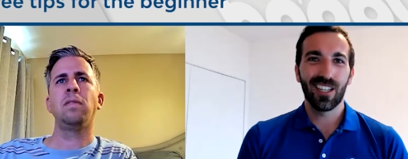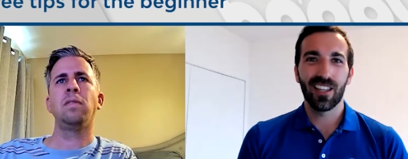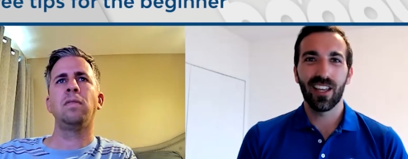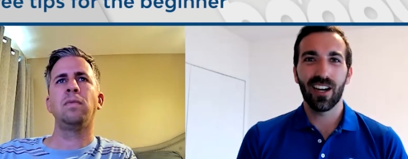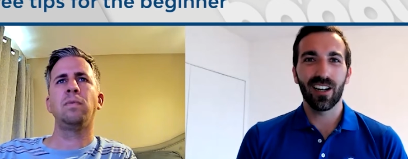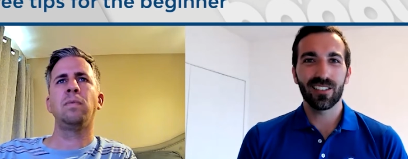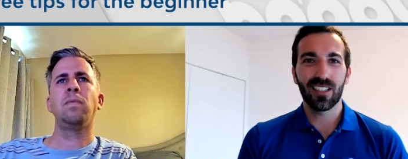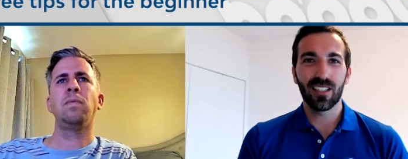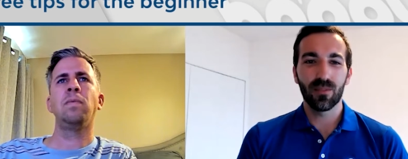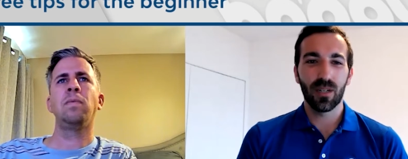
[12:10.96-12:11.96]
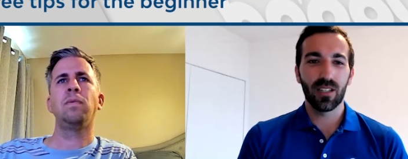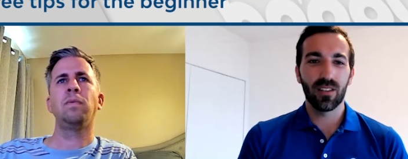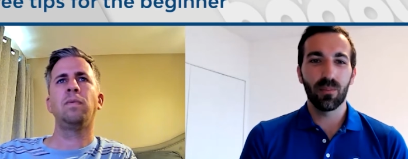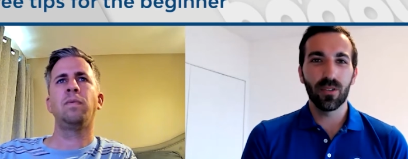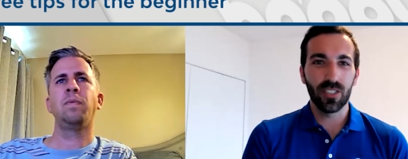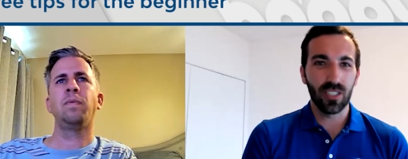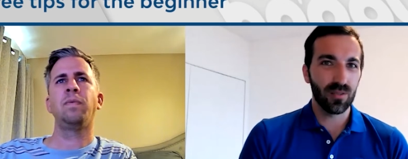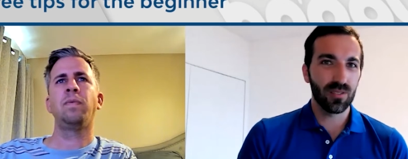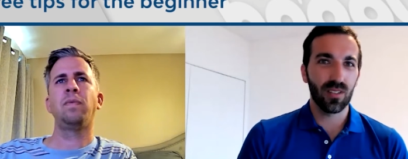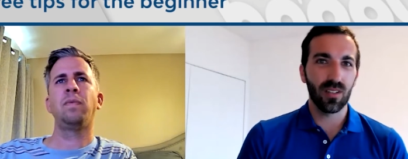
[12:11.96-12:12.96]
Speaker 1: and they are asking about the
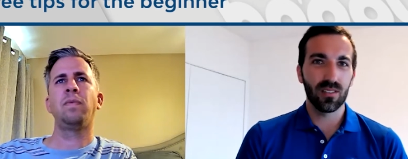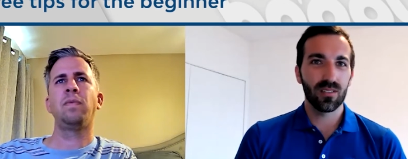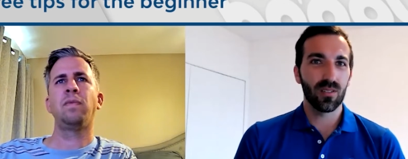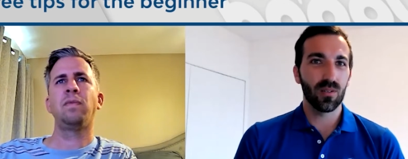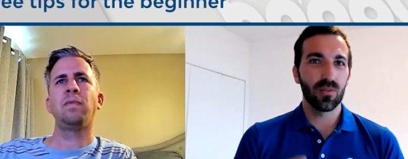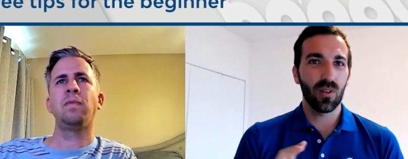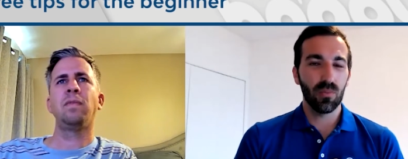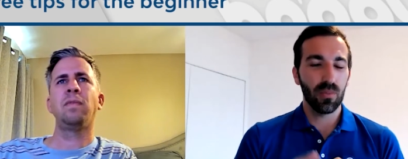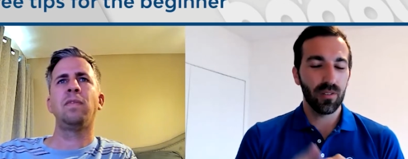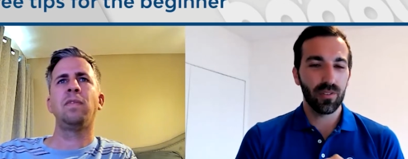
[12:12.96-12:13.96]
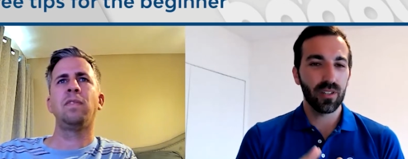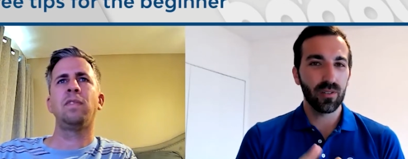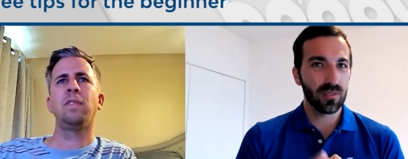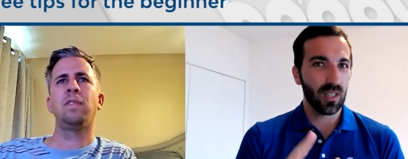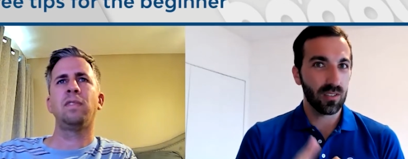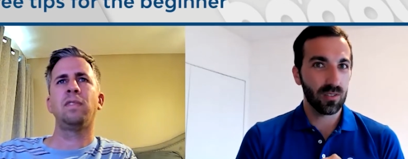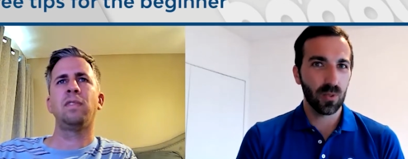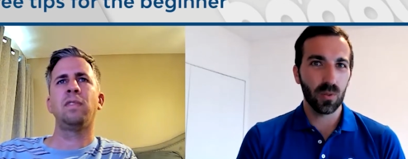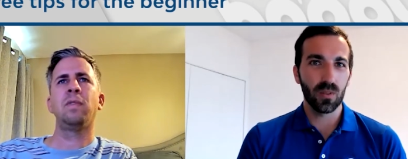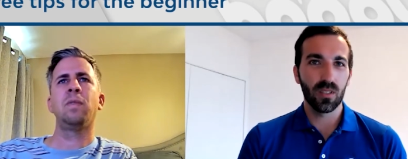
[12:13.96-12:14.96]
budget to start. So don't be afraid to start
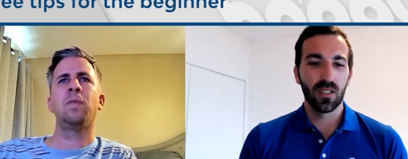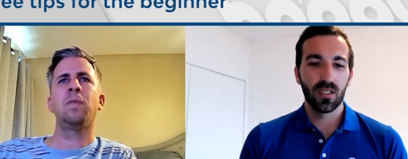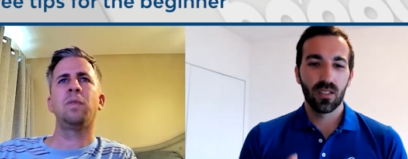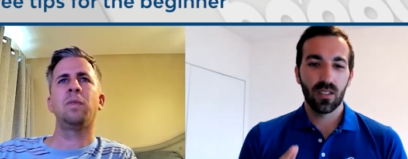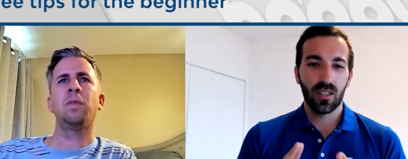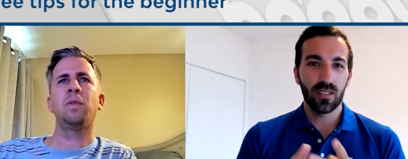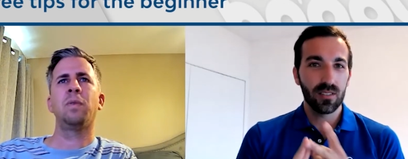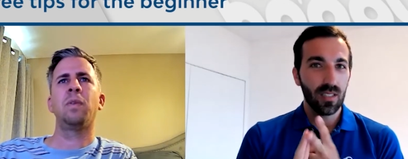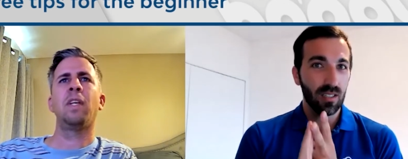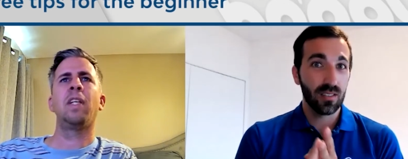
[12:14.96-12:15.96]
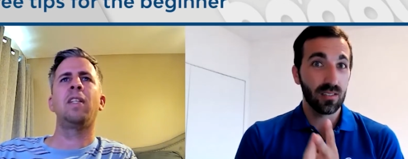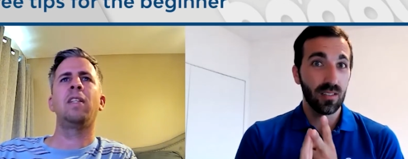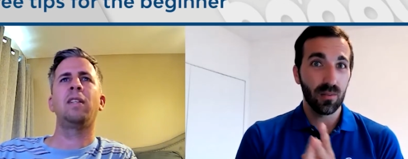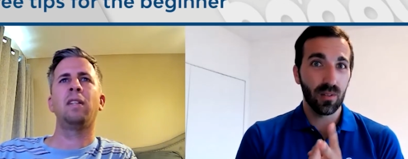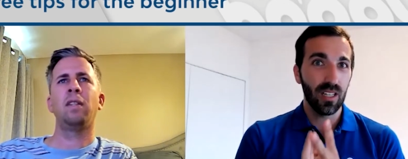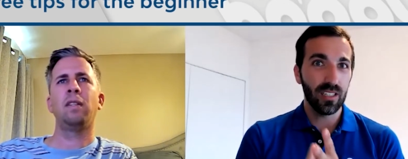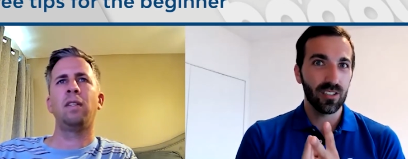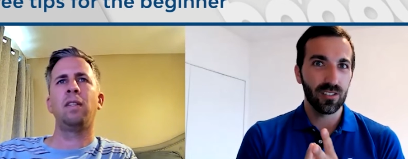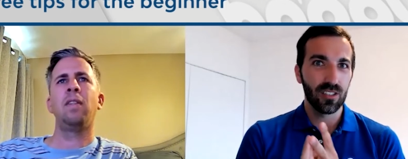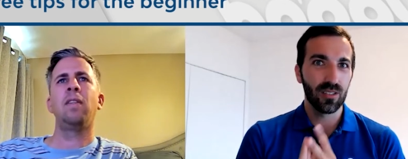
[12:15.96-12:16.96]
small. And the second is
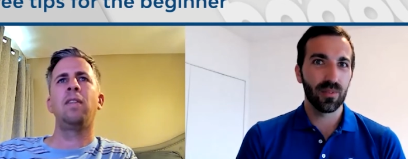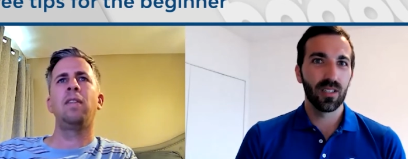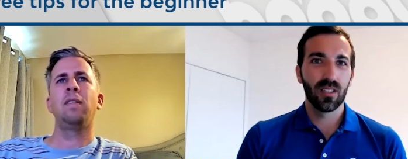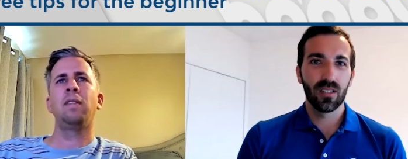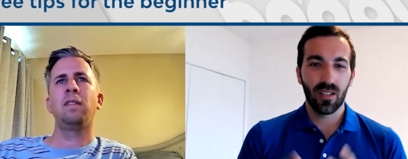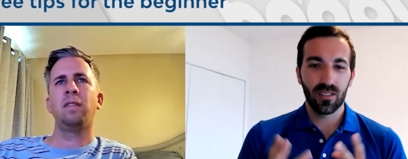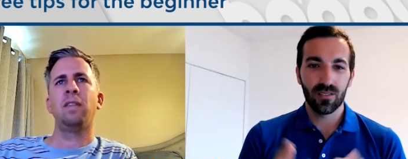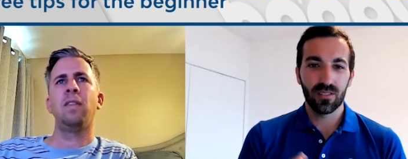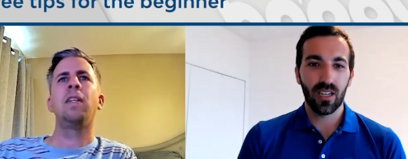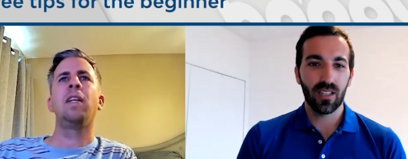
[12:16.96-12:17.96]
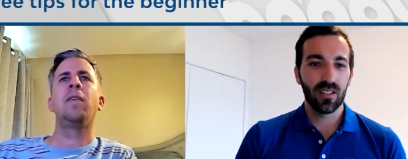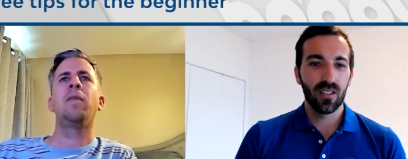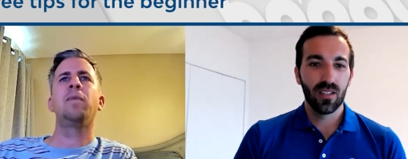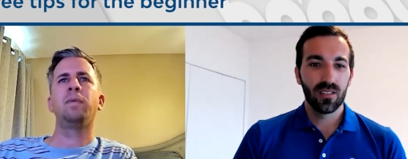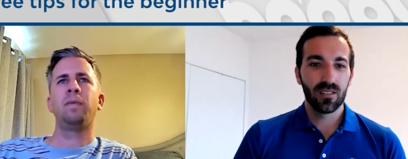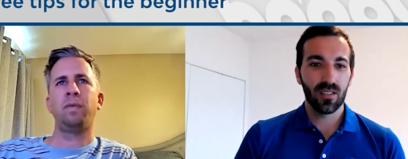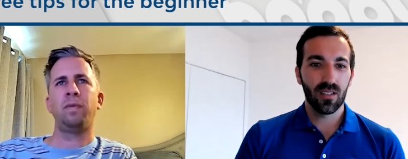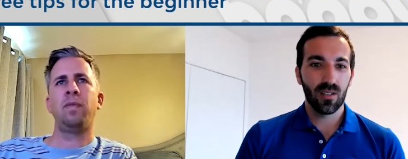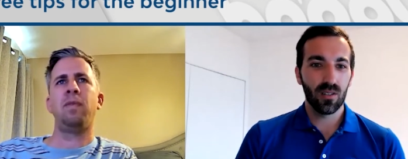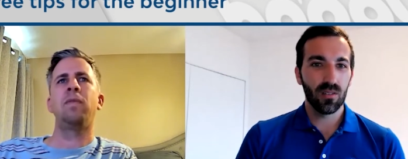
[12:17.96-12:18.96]
relationship, as you said. Yeah.
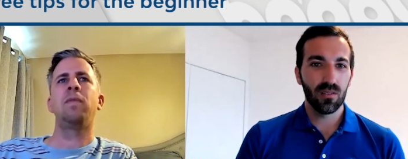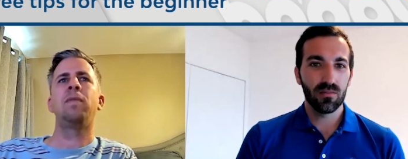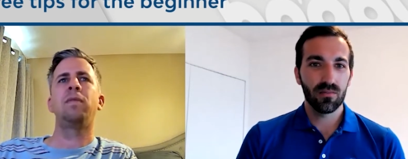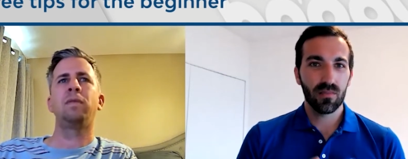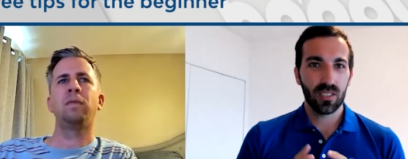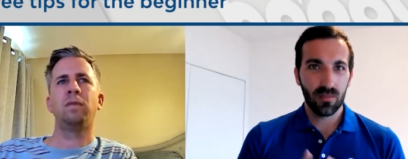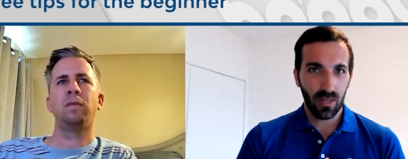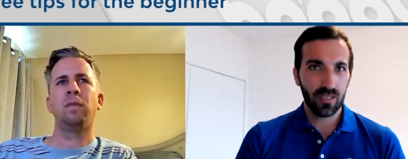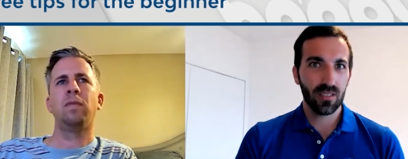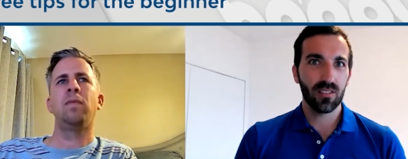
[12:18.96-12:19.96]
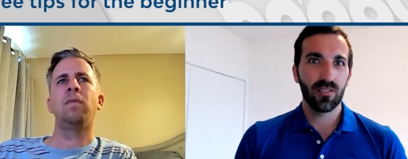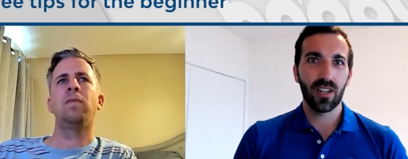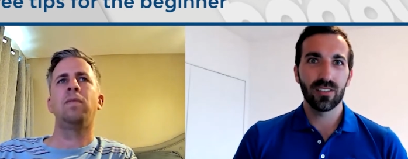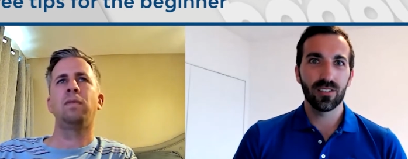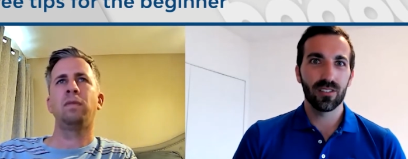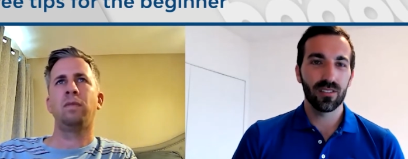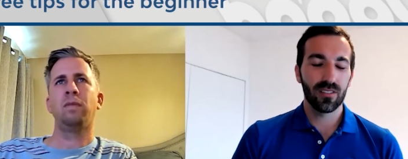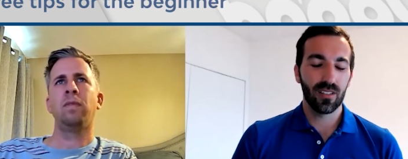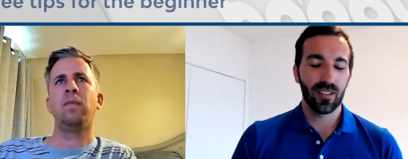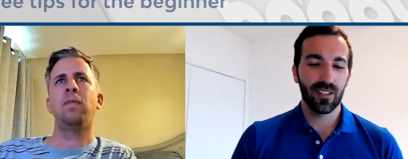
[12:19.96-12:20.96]
So that's amazing advice.
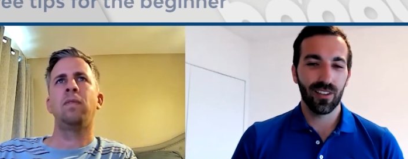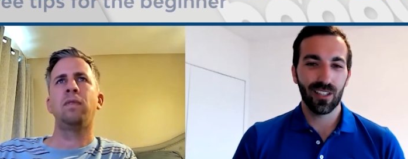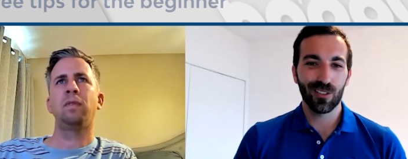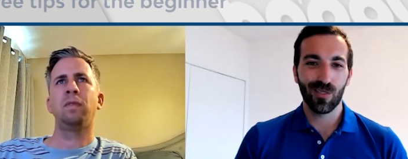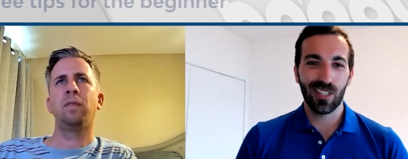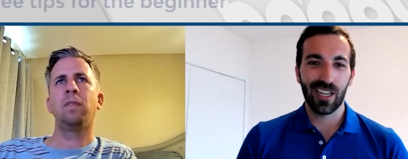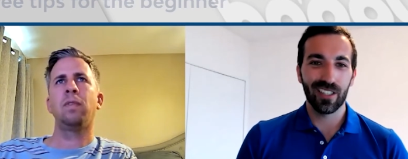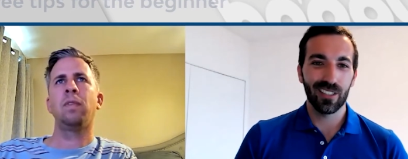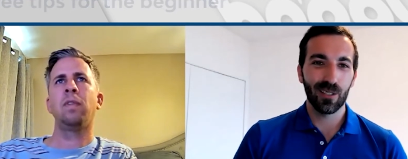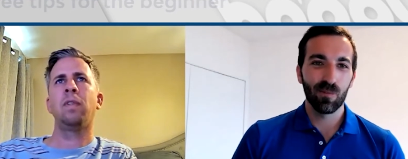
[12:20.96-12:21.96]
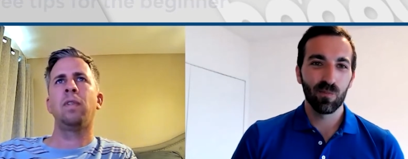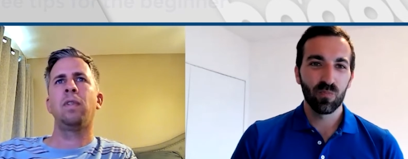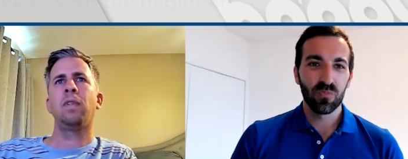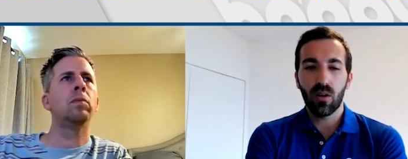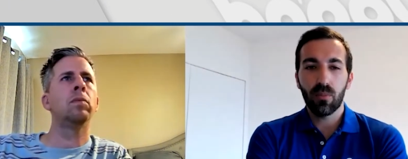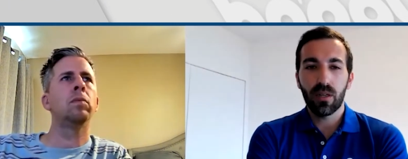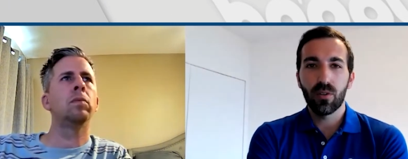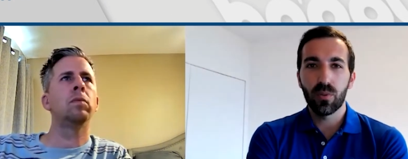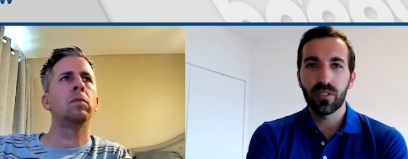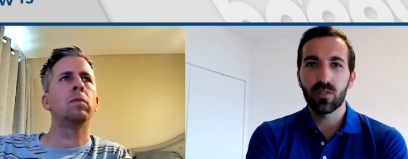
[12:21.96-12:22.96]
Thanks for that. How about
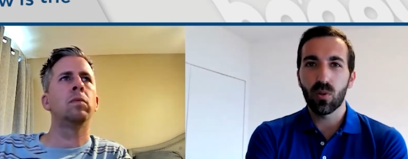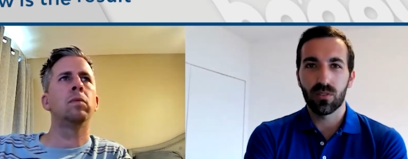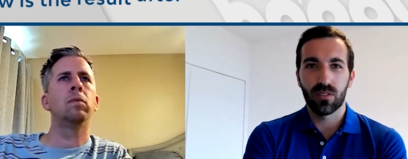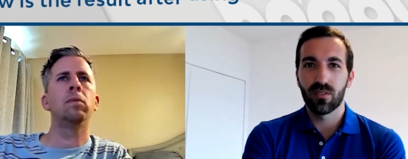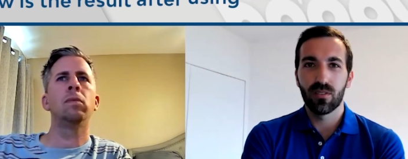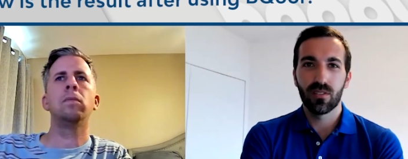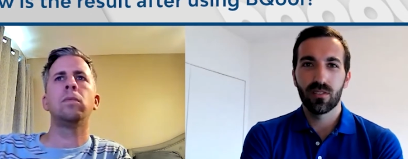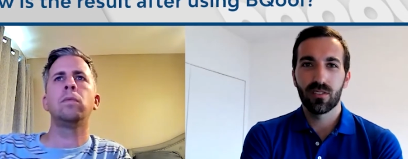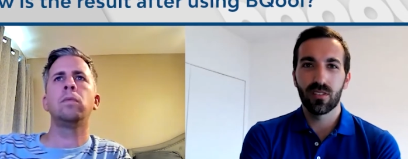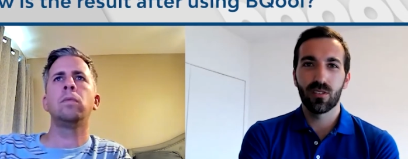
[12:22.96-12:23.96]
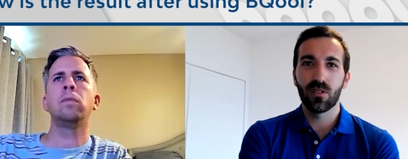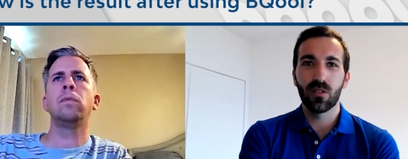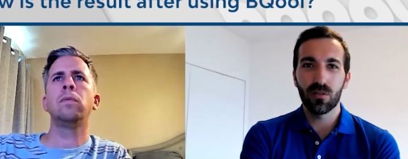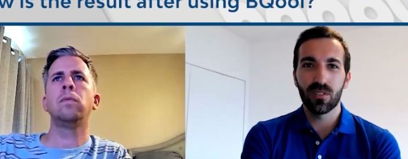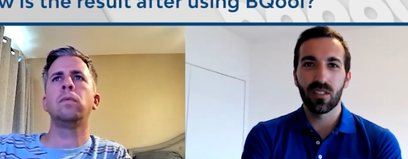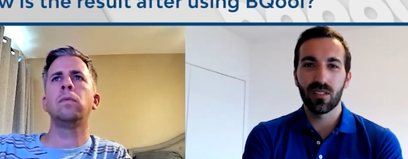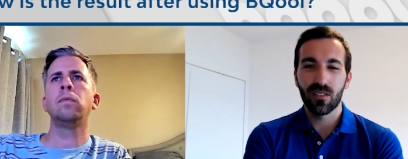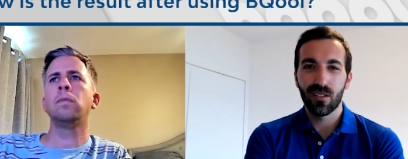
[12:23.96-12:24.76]
your resort, since you use it?